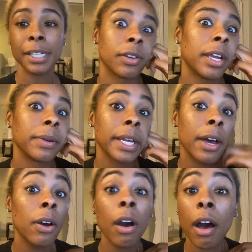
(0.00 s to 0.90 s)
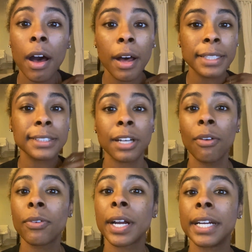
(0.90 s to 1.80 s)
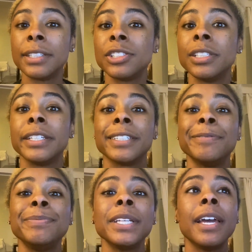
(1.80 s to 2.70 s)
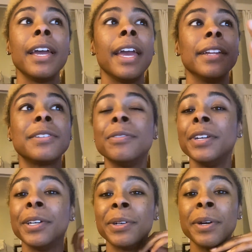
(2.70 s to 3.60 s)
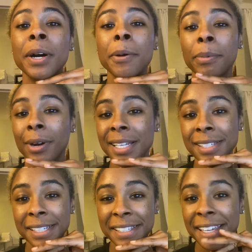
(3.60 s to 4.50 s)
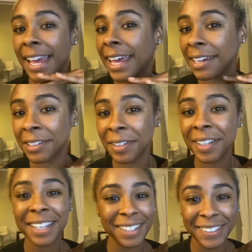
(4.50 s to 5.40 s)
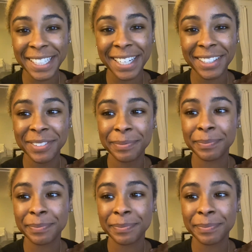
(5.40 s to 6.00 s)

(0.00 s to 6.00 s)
Here we go. Uh, software engineer interview process hell. Here we go.